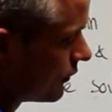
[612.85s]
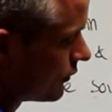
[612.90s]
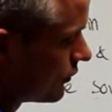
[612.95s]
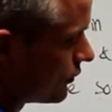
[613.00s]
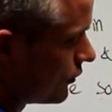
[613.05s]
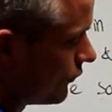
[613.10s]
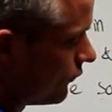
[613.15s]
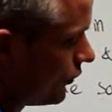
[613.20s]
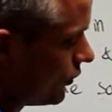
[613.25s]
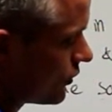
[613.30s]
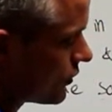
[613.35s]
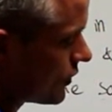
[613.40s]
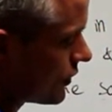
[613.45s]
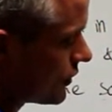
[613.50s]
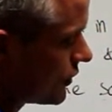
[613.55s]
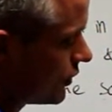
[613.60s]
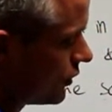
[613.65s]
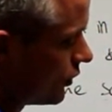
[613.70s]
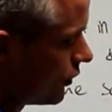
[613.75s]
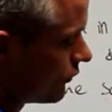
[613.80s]

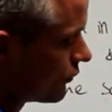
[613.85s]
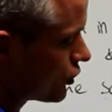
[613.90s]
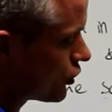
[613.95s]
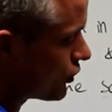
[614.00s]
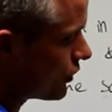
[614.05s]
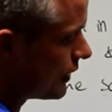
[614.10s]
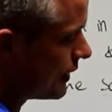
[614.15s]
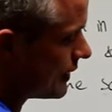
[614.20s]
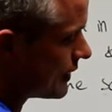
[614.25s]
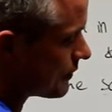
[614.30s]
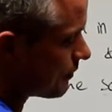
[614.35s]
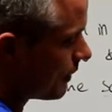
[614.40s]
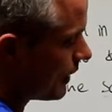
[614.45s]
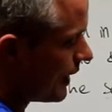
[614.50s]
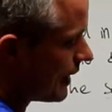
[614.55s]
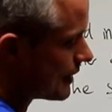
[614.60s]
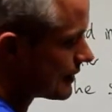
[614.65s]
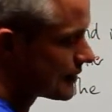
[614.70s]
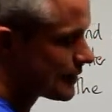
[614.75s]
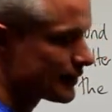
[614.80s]
diversity of trees
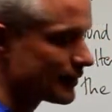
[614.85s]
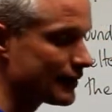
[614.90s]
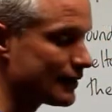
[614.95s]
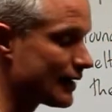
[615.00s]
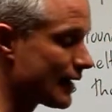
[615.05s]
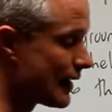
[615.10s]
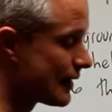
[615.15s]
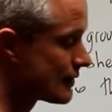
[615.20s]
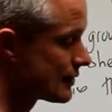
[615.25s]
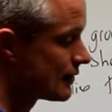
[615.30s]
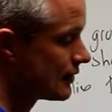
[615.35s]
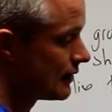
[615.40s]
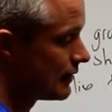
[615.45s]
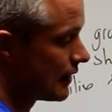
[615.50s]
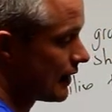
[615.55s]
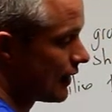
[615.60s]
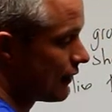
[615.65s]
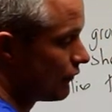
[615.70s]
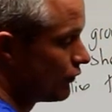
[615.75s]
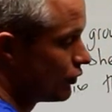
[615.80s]
planted in that. So you'd
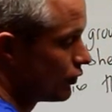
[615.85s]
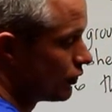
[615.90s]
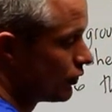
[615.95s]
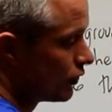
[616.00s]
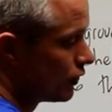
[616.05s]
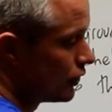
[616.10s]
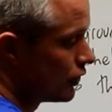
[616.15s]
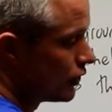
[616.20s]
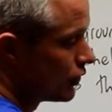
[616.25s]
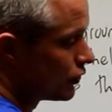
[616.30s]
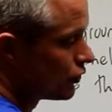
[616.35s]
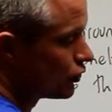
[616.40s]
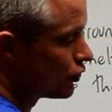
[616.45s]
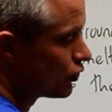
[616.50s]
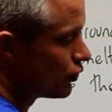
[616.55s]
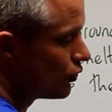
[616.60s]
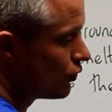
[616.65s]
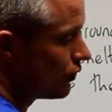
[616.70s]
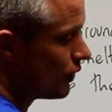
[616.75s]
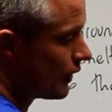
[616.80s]
have your
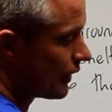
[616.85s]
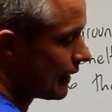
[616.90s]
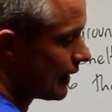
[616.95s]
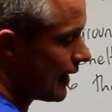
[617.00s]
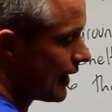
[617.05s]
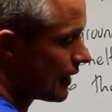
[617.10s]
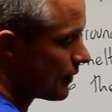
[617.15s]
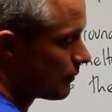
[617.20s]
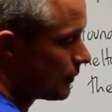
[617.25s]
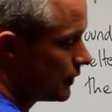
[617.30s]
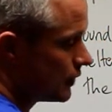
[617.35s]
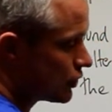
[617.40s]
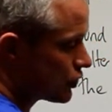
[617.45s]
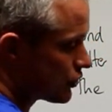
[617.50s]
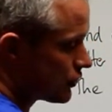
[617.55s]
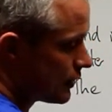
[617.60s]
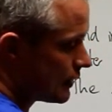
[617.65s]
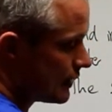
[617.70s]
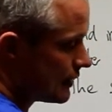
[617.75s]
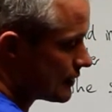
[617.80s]
taller canopy
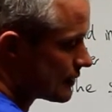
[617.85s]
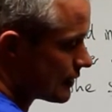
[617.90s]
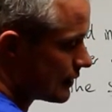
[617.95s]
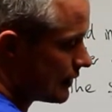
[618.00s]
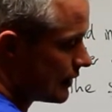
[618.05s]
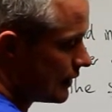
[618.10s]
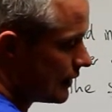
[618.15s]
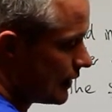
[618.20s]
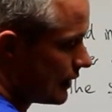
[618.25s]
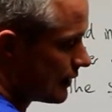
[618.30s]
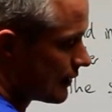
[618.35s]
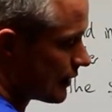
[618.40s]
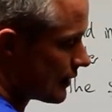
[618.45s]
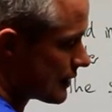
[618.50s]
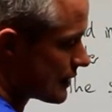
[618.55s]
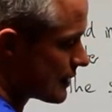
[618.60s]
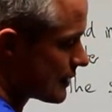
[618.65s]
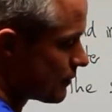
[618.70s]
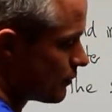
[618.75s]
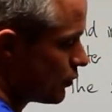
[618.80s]
trees, and then either
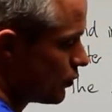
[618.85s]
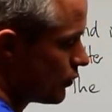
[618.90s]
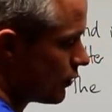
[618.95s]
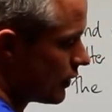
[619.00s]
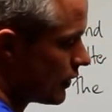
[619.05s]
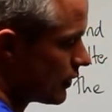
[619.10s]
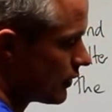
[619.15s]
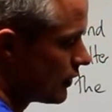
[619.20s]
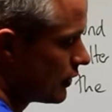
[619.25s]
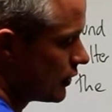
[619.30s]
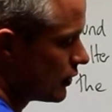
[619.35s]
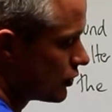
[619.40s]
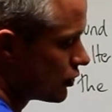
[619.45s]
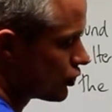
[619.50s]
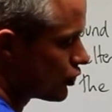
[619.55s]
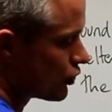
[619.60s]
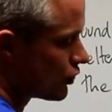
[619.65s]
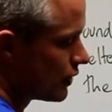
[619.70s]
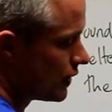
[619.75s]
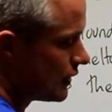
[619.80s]
smaller
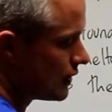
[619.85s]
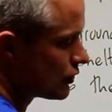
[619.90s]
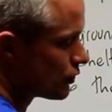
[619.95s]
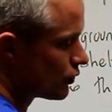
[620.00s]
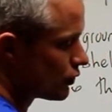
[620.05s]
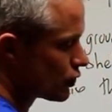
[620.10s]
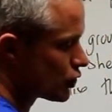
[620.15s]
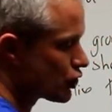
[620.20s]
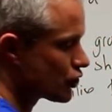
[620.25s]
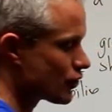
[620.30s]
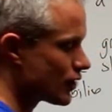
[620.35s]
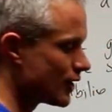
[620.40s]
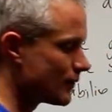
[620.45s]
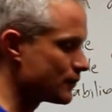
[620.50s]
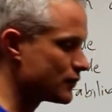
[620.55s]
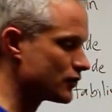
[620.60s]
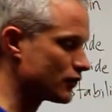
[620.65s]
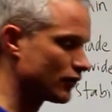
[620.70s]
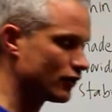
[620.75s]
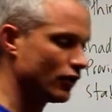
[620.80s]
trees or
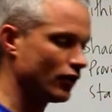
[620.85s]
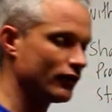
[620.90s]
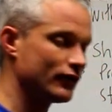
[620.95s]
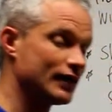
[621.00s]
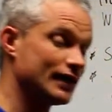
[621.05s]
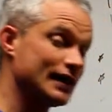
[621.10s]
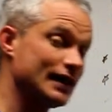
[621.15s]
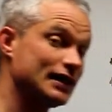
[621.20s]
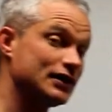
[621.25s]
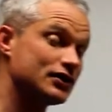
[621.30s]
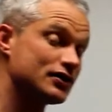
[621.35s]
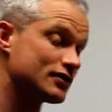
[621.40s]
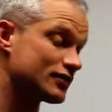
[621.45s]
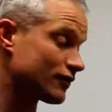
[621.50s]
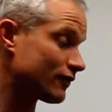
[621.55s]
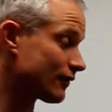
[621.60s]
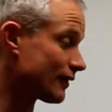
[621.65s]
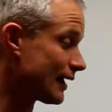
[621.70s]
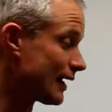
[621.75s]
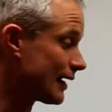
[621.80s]
shrubs on the edges
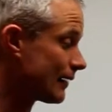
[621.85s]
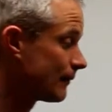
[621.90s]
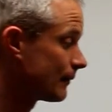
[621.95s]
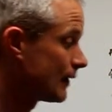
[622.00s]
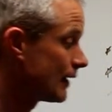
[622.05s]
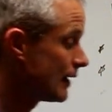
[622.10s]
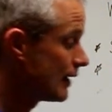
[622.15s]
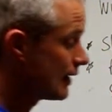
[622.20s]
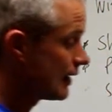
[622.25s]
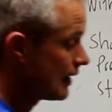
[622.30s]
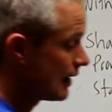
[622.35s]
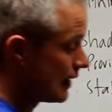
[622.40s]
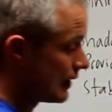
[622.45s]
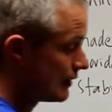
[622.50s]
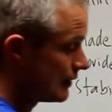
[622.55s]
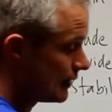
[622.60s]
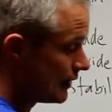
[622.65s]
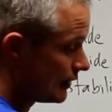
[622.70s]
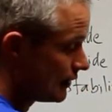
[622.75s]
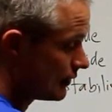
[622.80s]
of that.
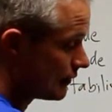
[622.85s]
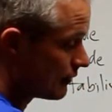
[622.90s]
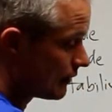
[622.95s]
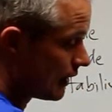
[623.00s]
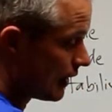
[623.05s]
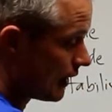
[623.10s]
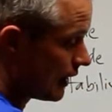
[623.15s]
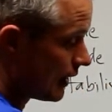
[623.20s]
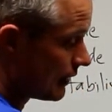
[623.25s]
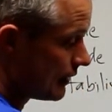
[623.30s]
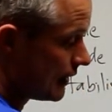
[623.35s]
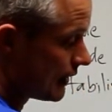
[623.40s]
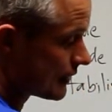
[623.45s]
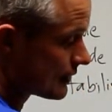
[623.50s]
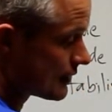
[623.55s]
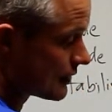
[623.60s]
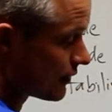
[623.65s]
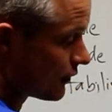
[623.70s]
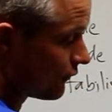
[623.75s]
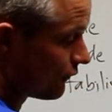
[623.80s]
And then
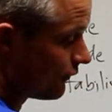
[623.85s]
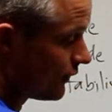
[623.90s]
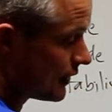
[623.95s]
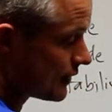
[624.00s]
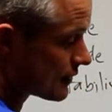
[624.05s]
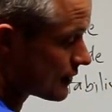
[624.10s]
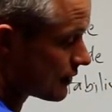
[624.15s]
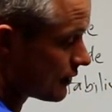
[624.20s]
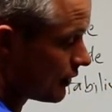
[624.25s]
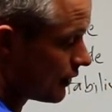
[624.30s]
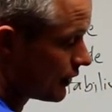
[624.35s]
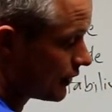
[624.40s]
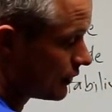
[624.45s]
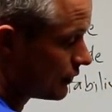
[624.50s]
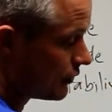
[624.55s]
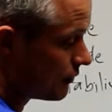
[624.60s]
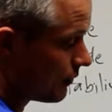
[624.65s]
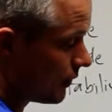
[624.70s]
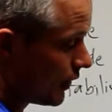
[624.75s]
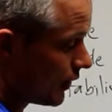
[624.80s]
next to the fence line
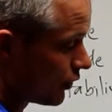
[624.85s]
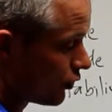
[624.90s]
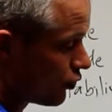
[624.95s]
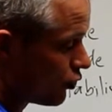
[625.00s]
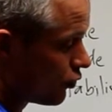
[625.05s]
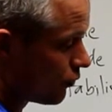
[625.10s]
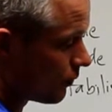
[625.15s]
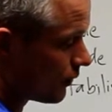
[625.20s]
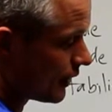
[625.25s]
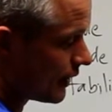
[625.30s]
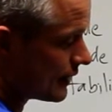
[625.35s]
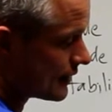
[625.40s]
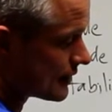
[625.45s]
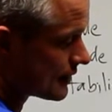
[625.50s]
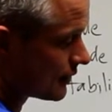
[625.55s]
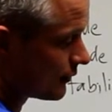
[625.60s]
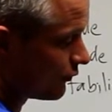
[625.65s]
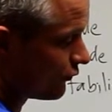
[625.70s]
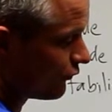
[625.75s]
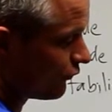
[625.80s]
you might incorporate
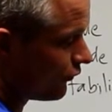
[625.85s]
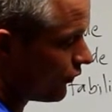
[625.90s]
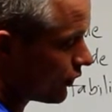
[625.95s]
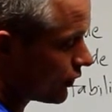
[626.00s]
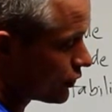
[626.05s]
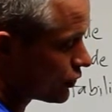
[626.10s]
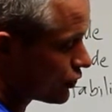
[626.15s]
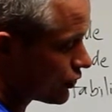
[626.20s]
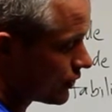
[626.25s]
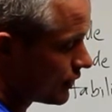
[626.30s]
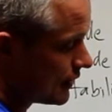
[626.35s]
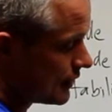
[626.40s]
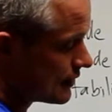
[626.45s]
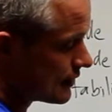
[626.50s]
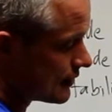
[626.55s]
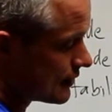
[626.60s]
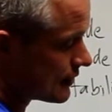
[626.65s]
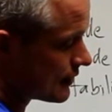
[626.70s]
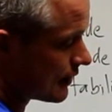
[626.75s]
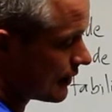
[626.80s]
some fodder trees
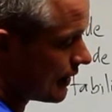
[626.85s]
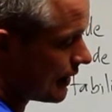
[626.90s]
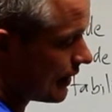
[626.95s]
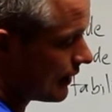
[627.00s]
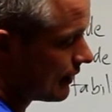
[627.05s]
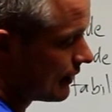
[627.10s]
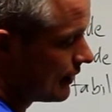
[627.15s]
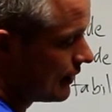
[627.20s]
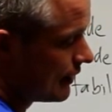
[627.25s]
into that,